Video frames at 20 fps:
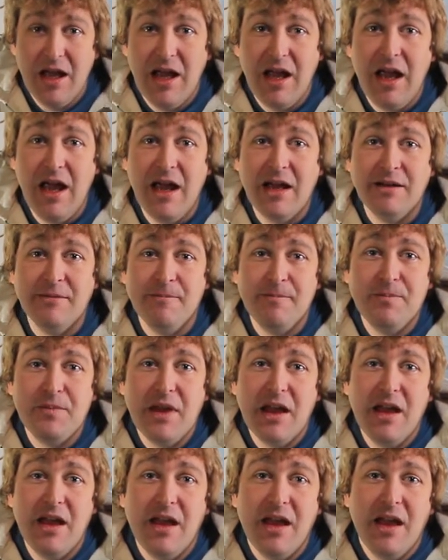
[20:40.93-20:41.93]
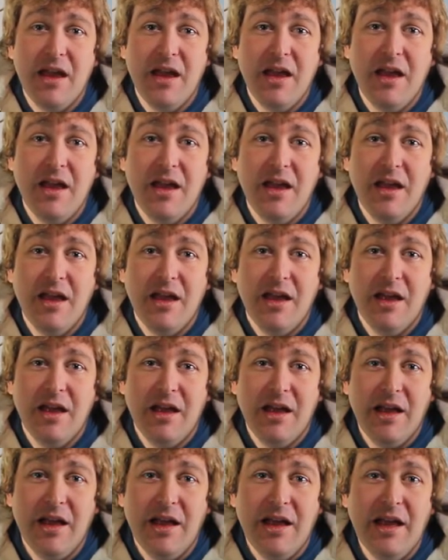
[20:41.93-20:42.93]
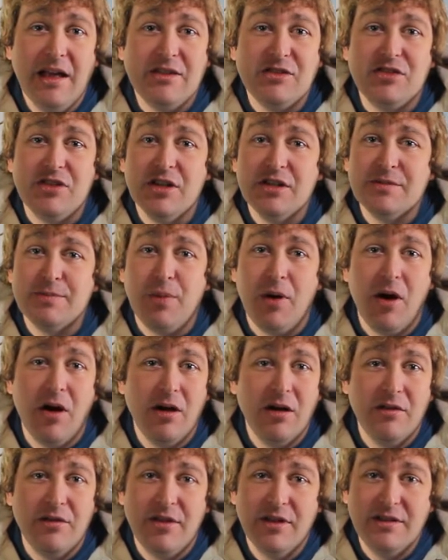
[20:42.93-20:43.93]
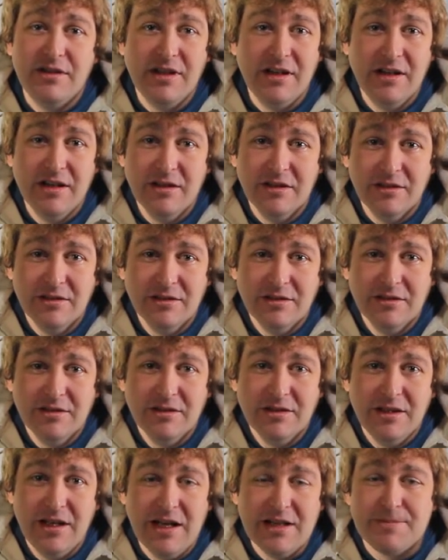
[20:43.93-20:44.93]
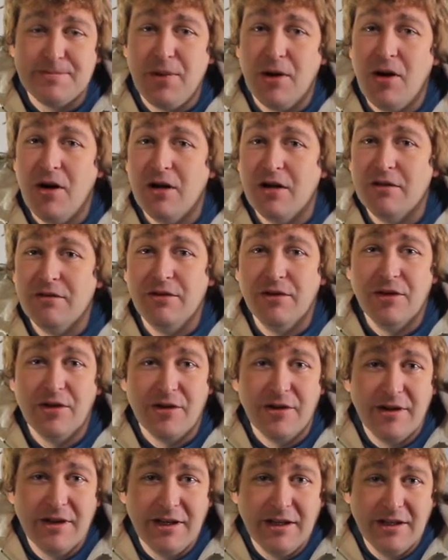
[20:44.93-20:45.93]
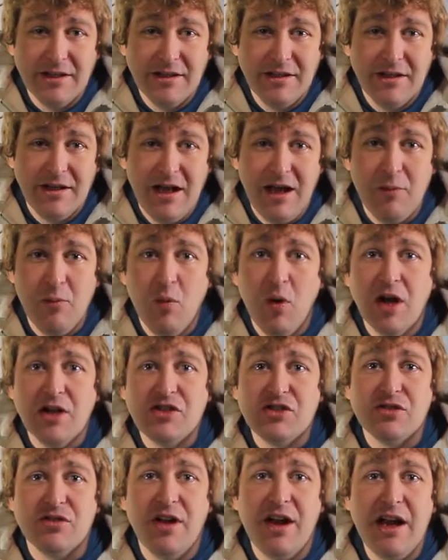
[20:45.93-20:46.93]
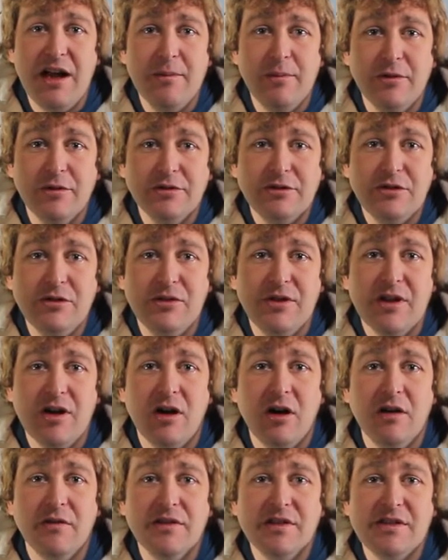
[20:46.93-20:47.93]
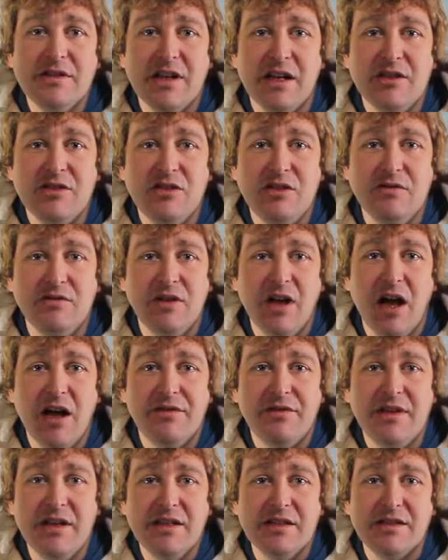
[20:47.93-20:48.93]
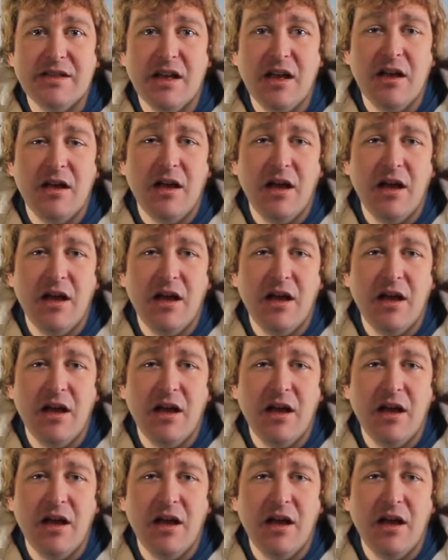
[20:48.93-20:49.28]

And it's just part of the deal. It's part of learning. And once you're able to, then all of a sudden you've got these